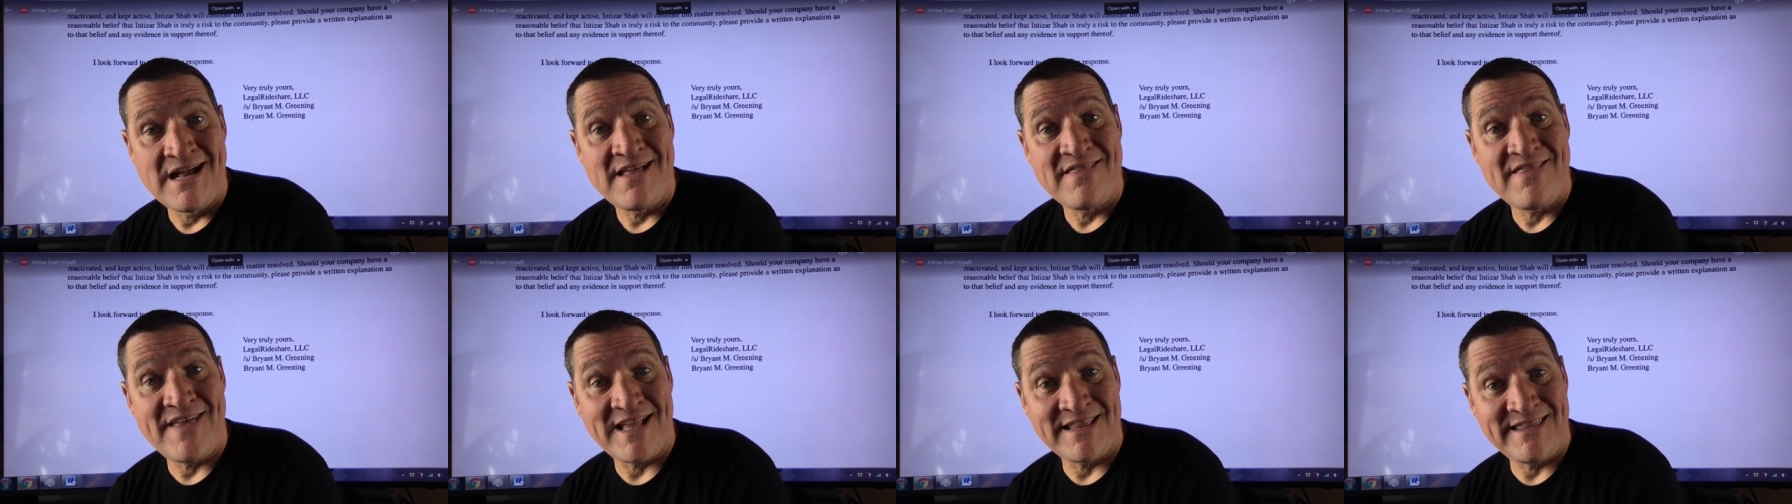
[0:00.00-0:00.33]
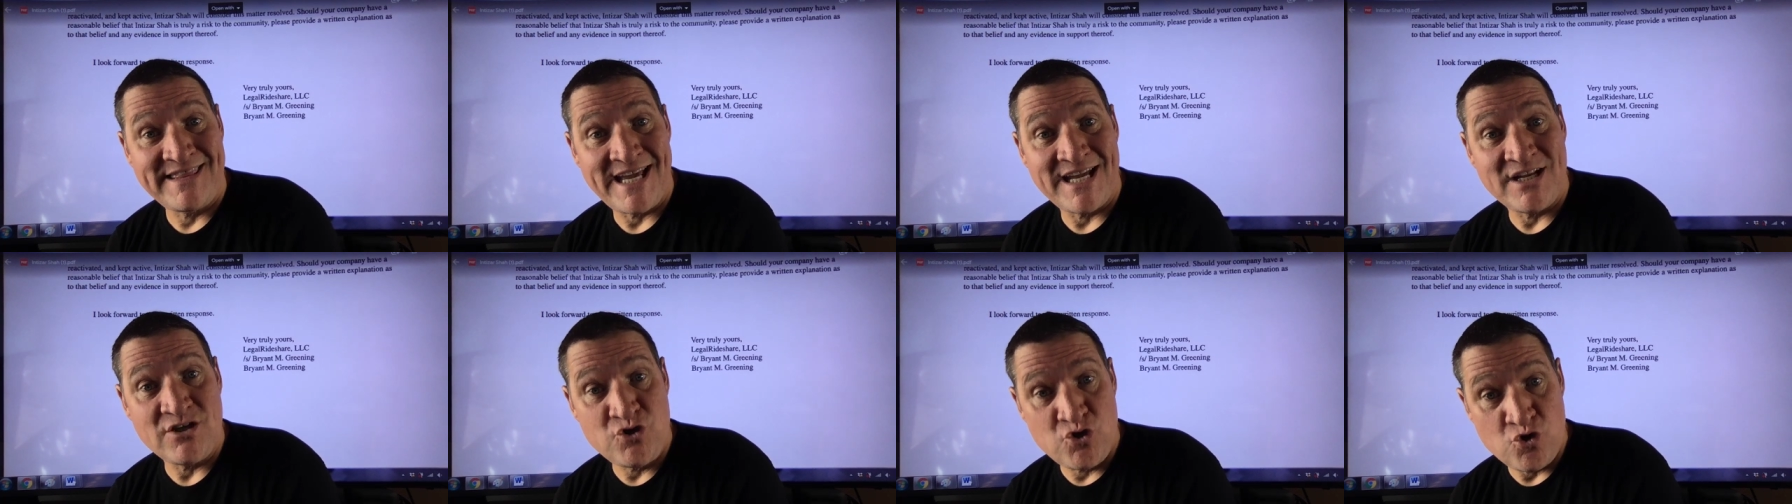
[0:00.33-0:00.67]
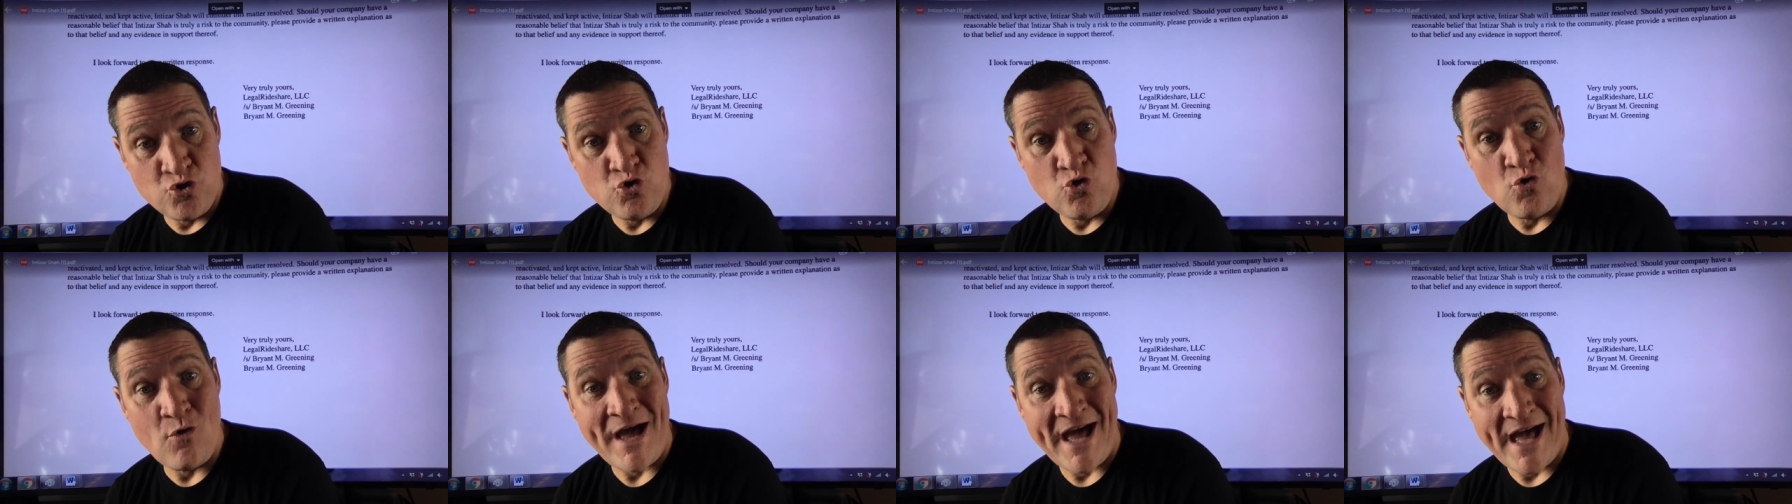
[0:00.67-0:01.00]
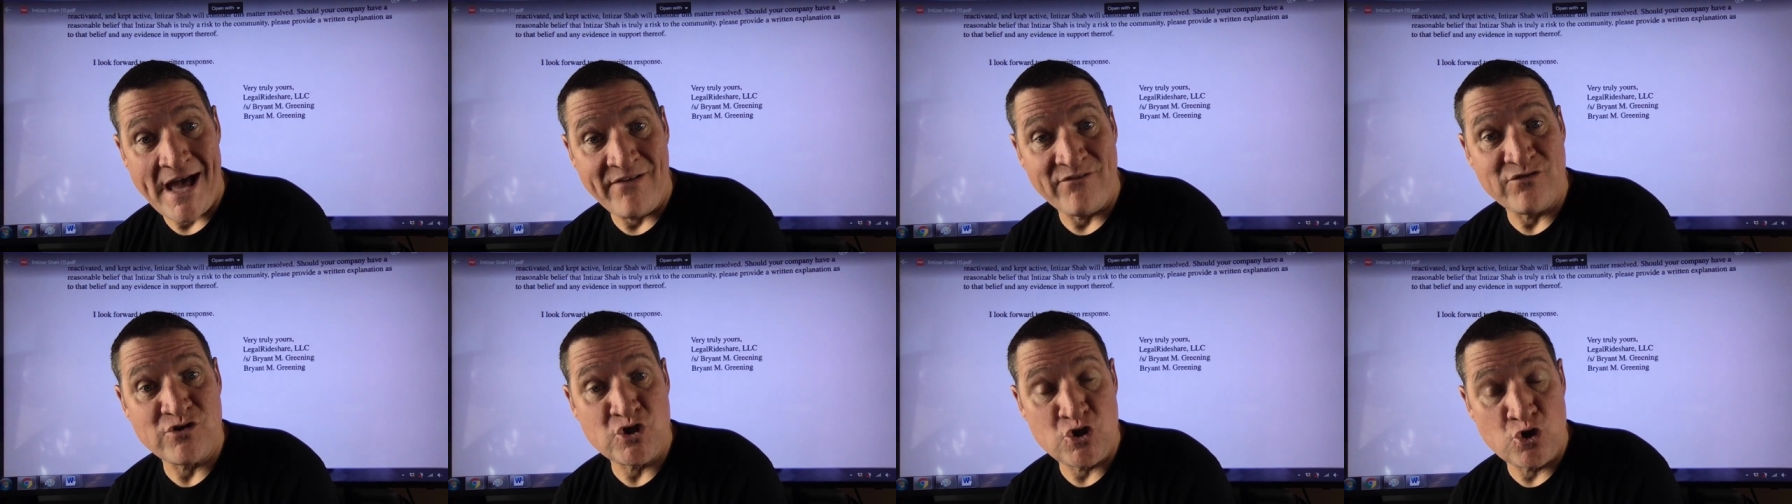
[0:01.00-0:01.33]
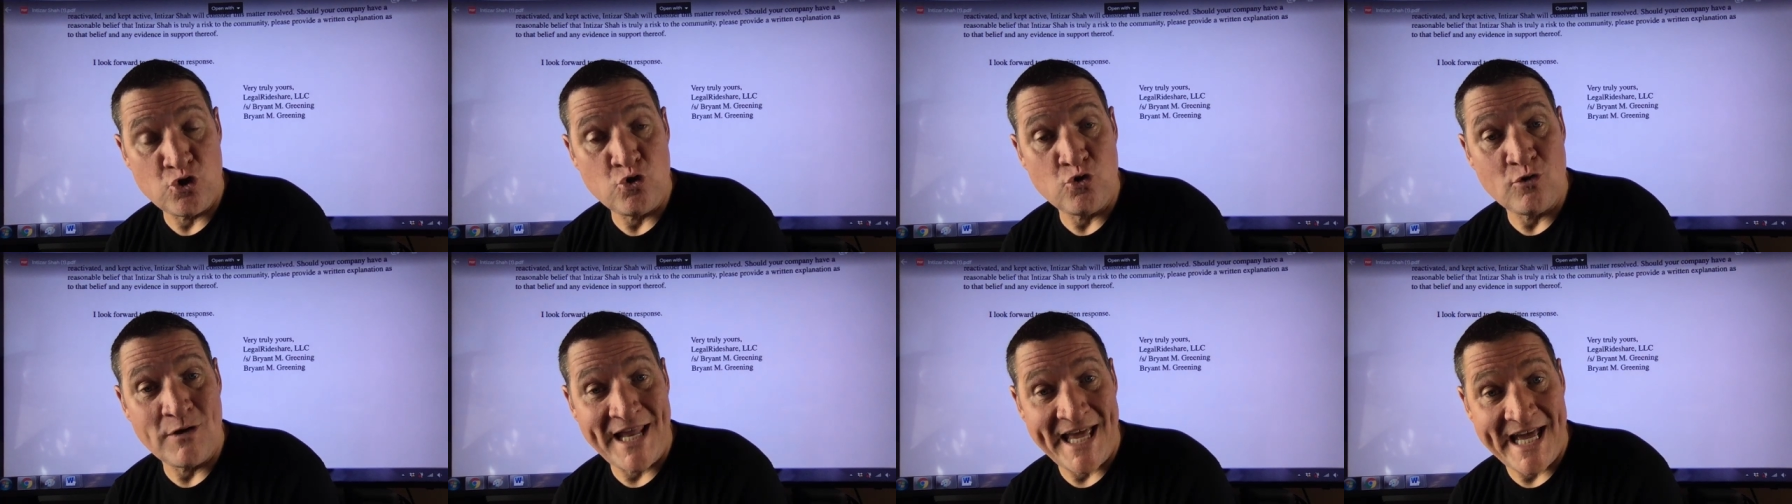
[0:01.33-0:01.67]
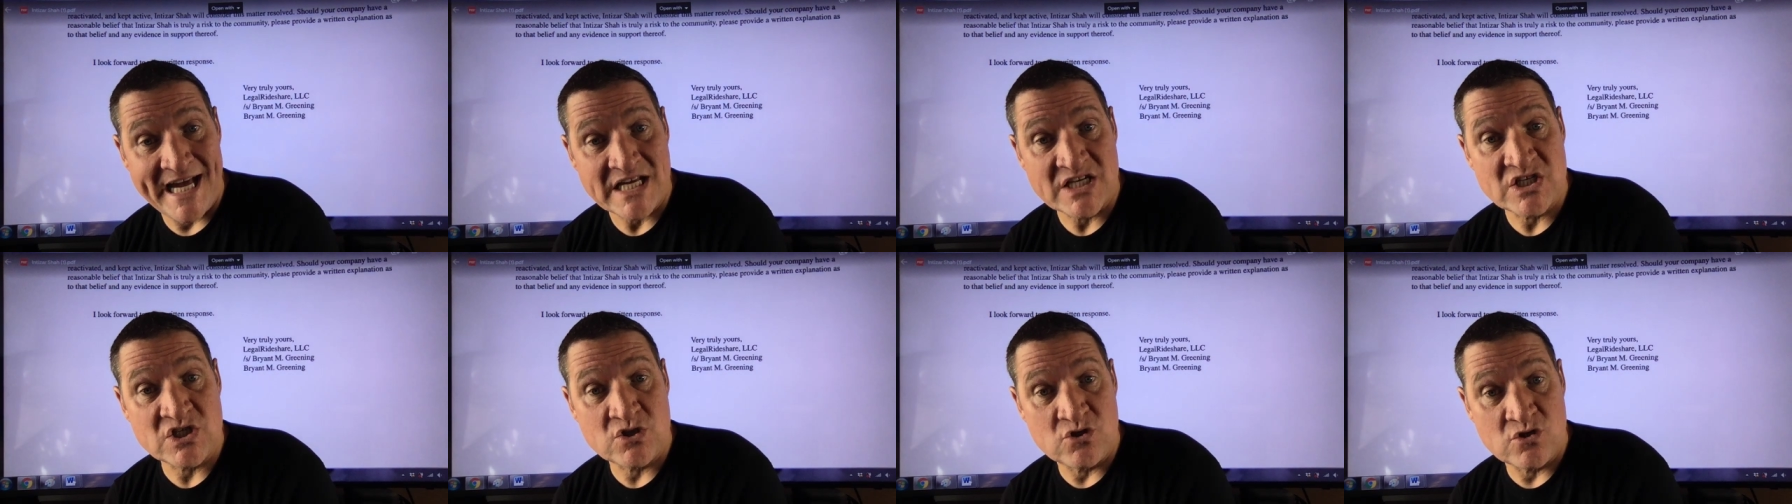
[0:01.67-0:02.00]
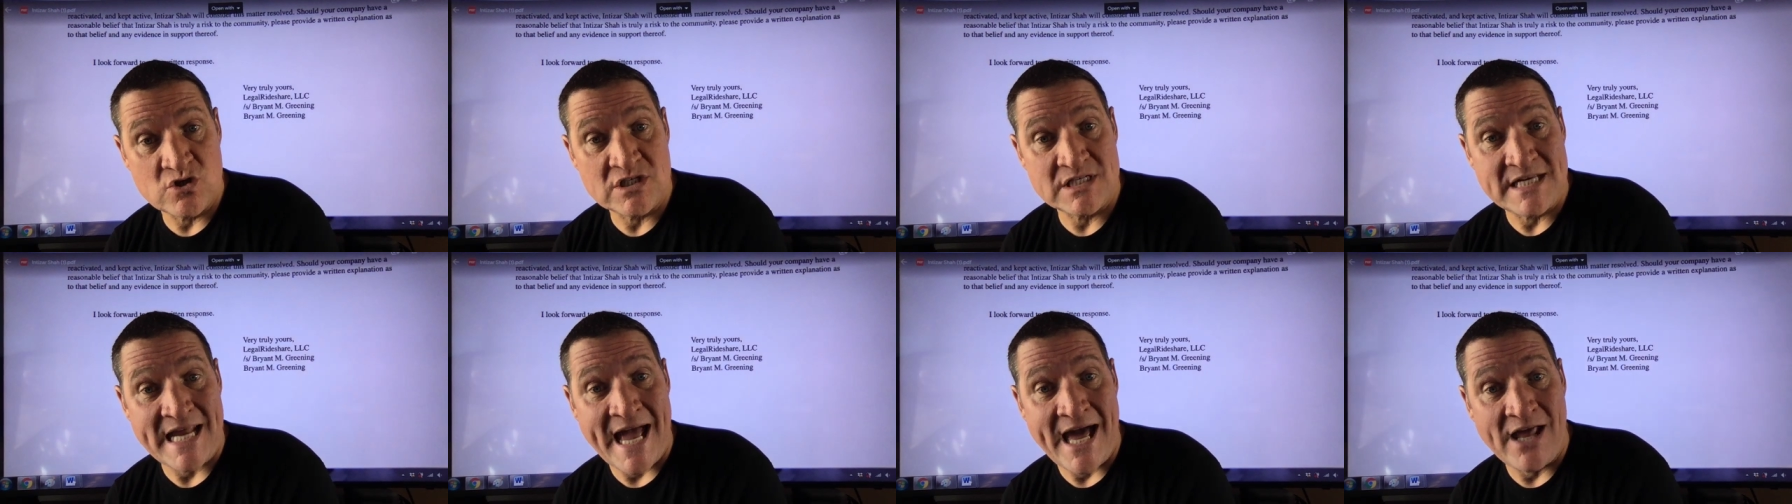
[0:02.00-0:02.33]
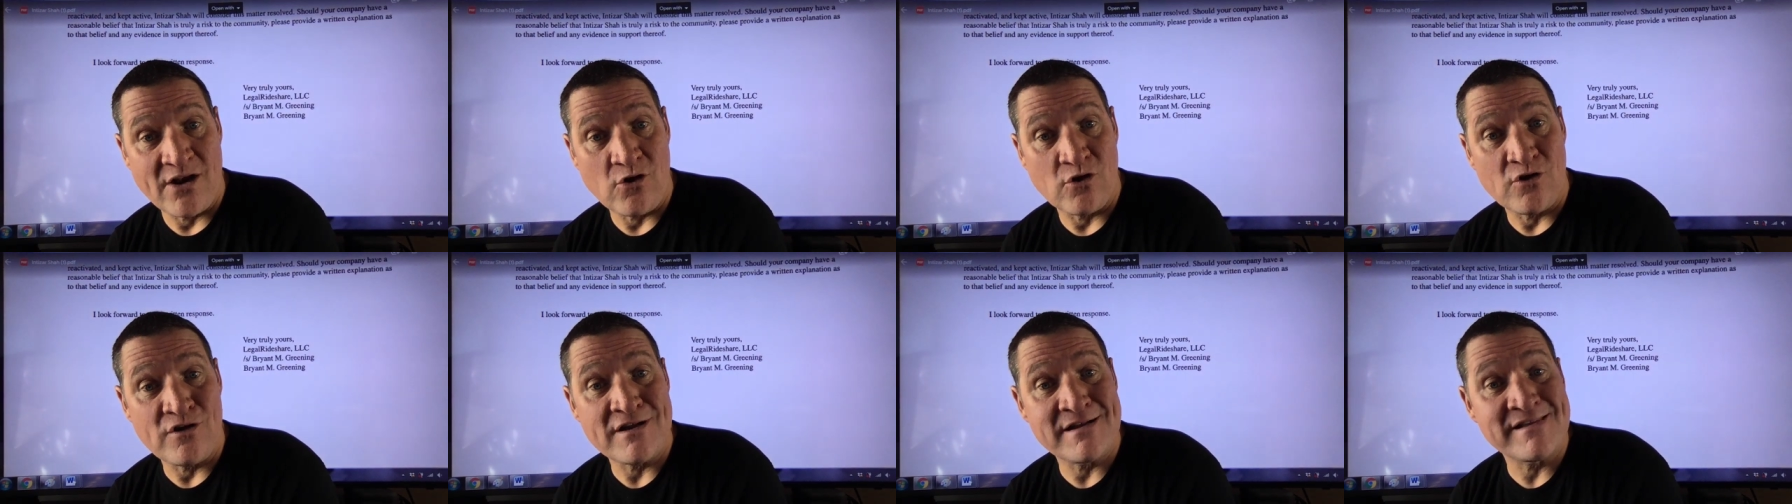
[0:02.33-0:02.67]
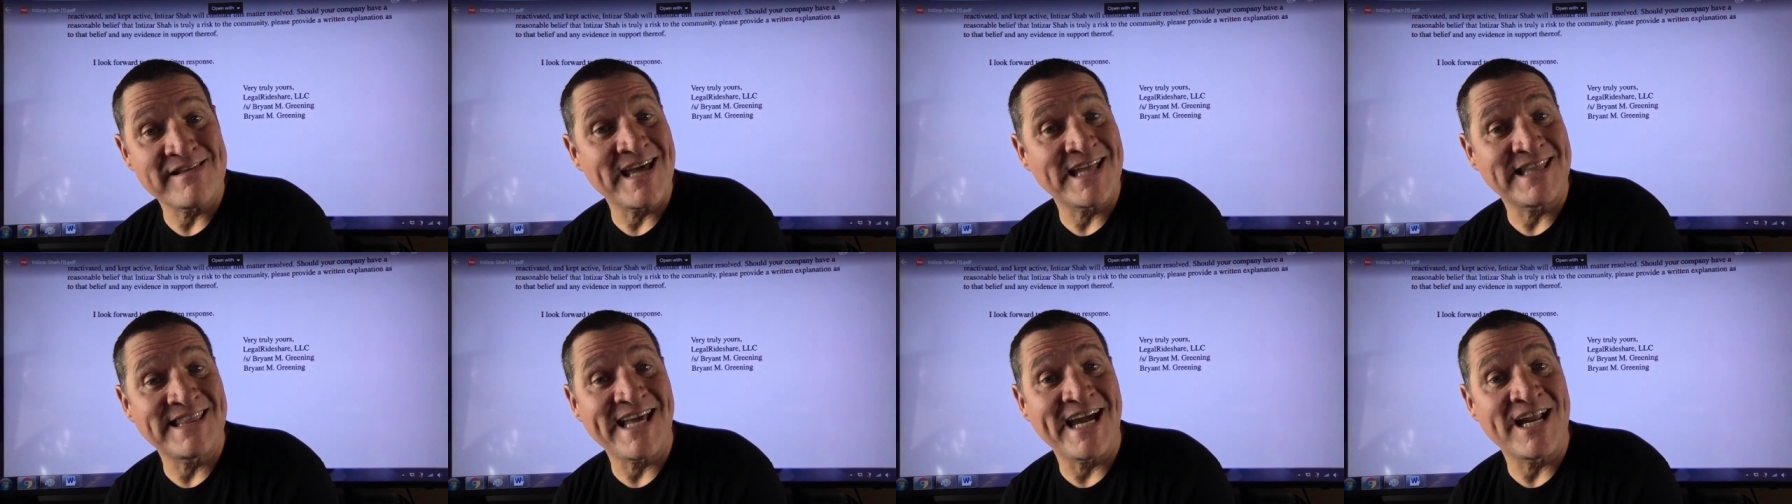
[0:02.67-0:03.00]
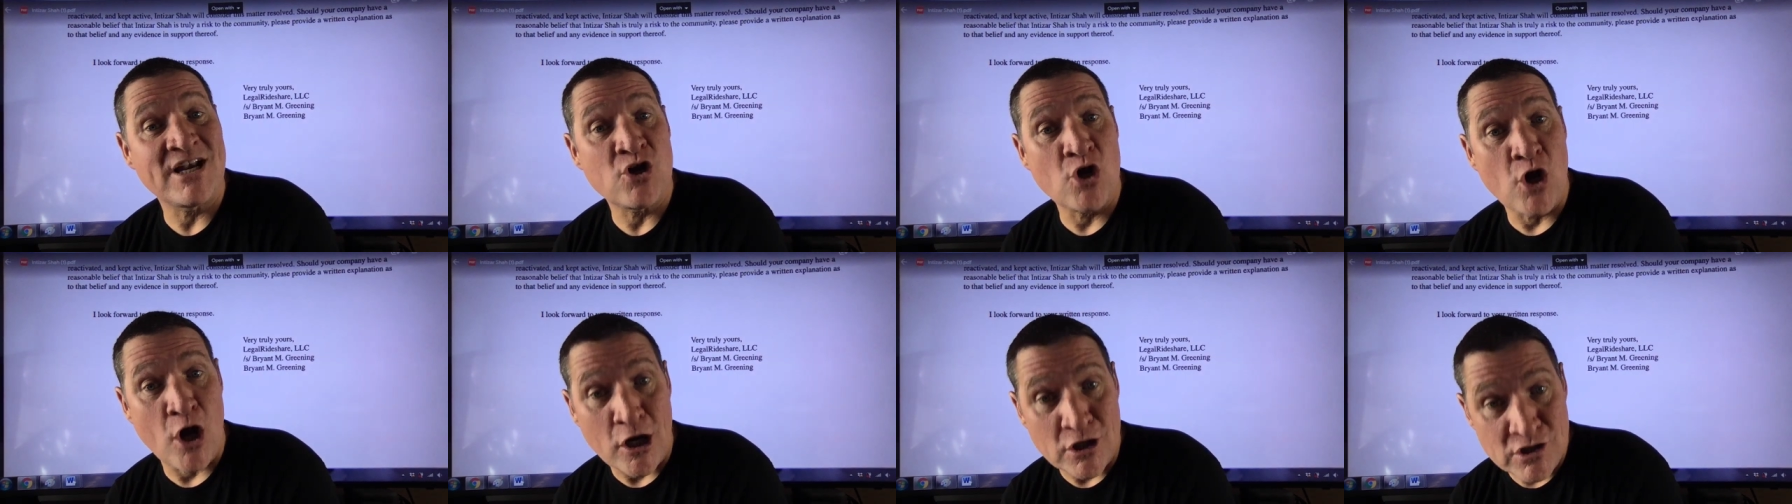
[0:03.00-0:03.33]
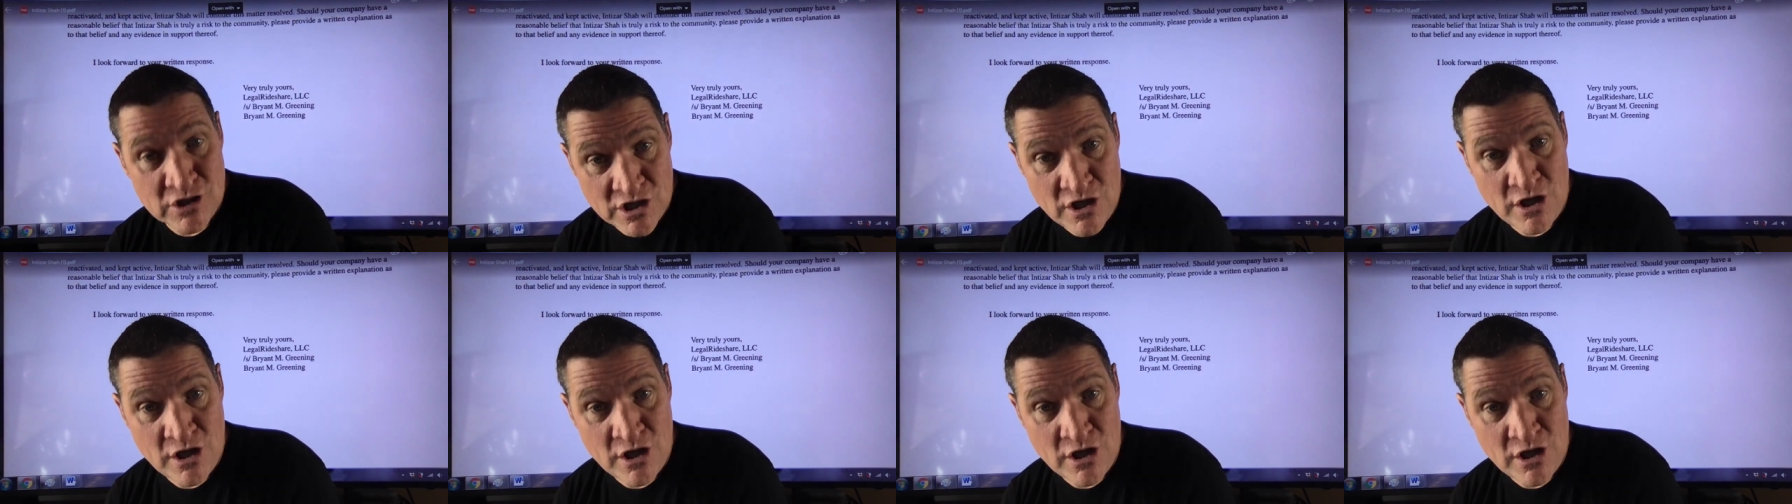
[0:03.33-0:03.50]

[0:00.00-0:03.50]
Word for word: that they do have two legs to stand on and that they're not